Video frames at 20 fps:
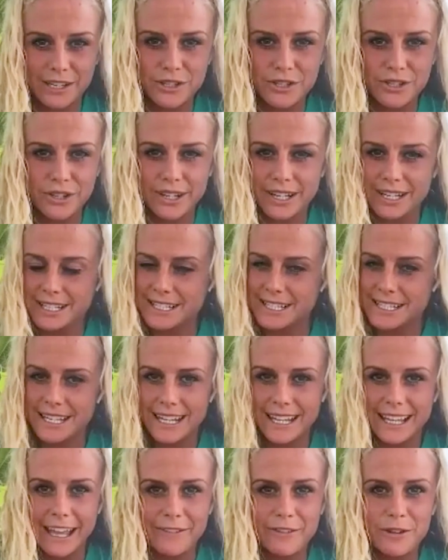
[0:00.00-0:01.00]
injured and
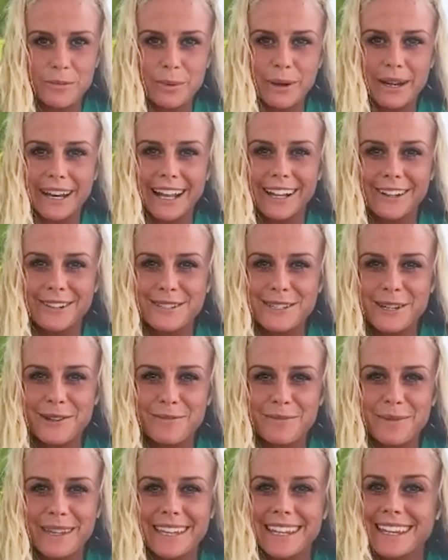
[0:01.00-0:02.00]
seeing everybody else
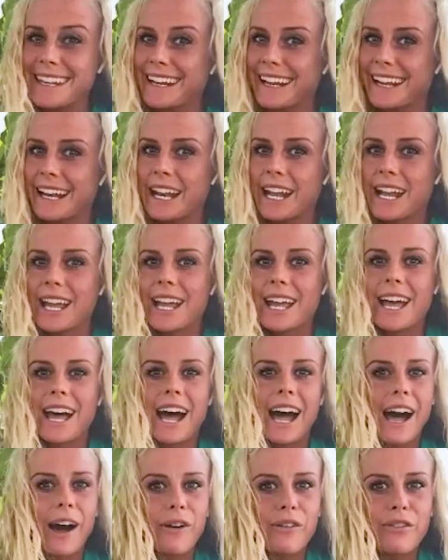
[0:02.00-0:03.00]
compete and
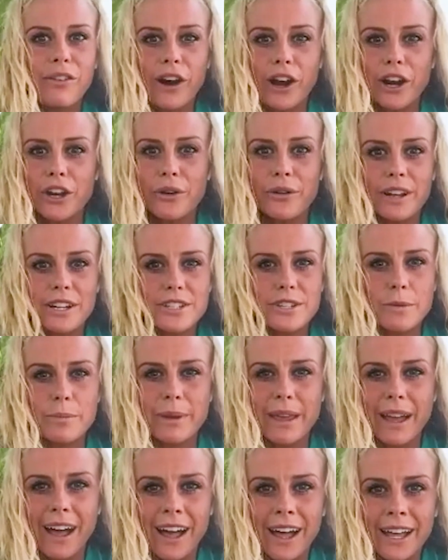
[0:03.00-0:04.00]
how far you're actually
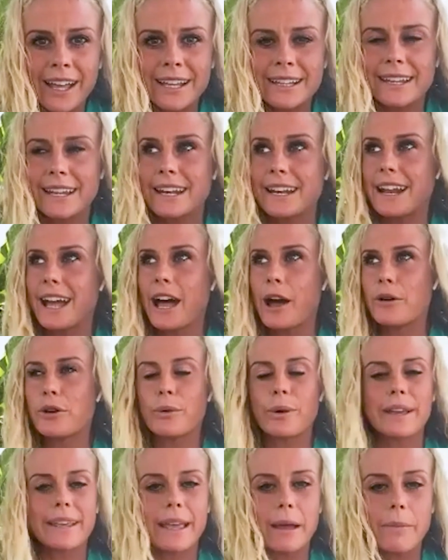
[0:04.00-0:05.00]
behind and how
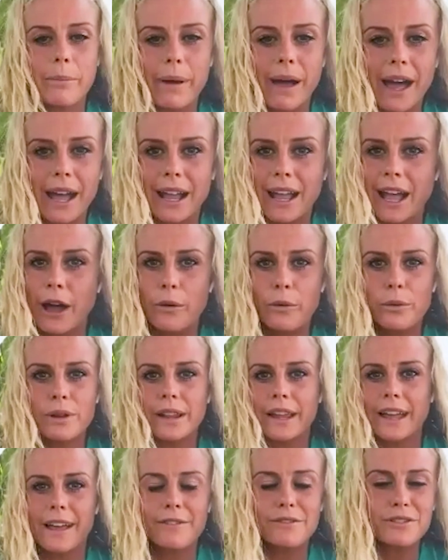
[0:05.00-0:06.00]
do I get back? How
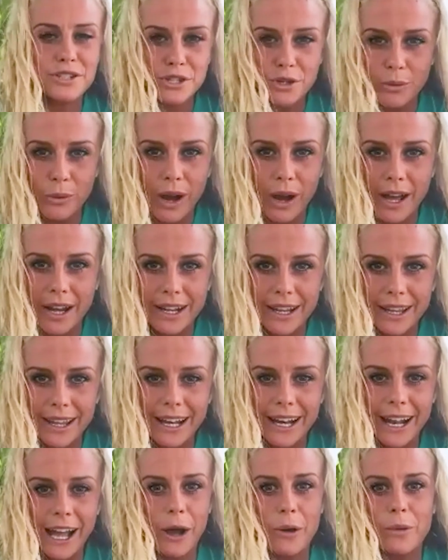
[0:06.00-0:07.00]
will I ever squat
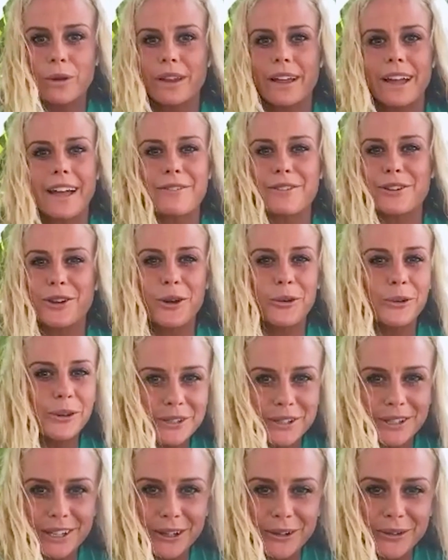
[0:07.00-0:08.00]
again? How will I ever go
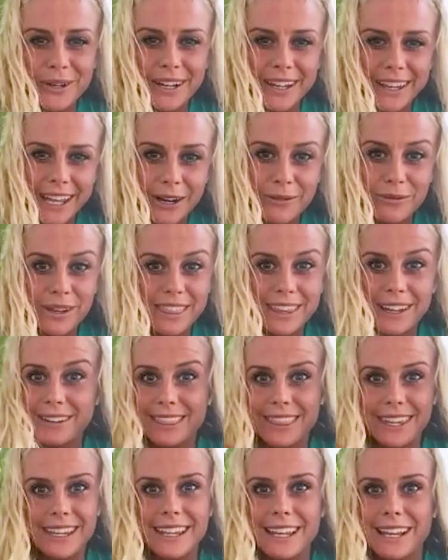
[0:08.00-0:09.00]
under load again without
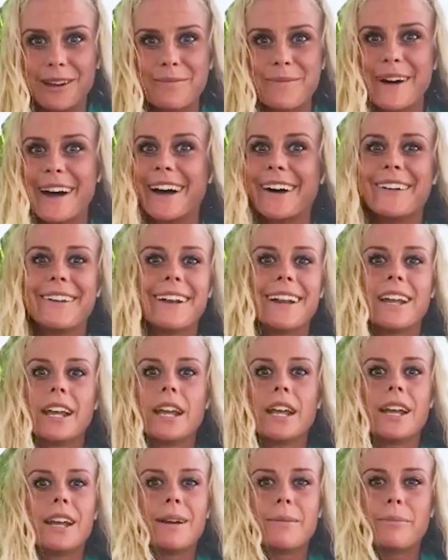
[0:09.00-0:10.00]
thinking about
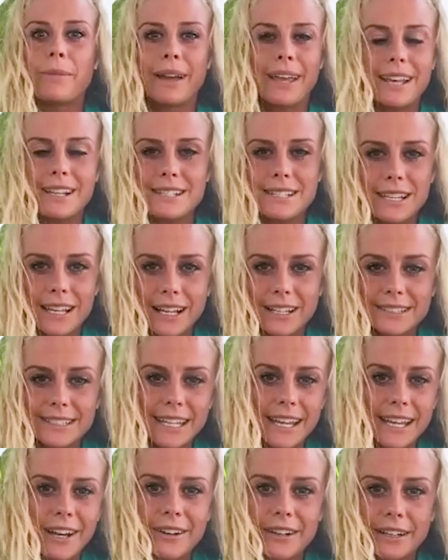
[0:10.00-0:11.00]
my ACL
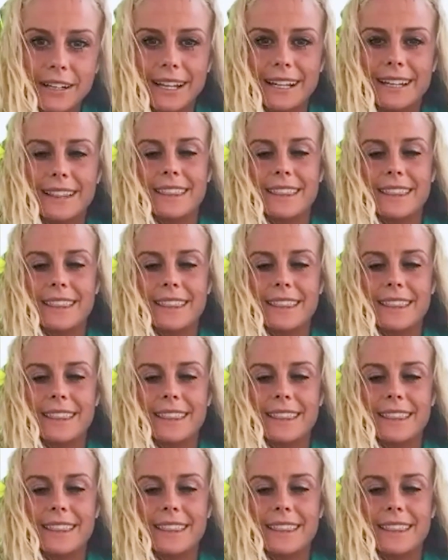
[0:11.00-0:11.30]
tearing? Like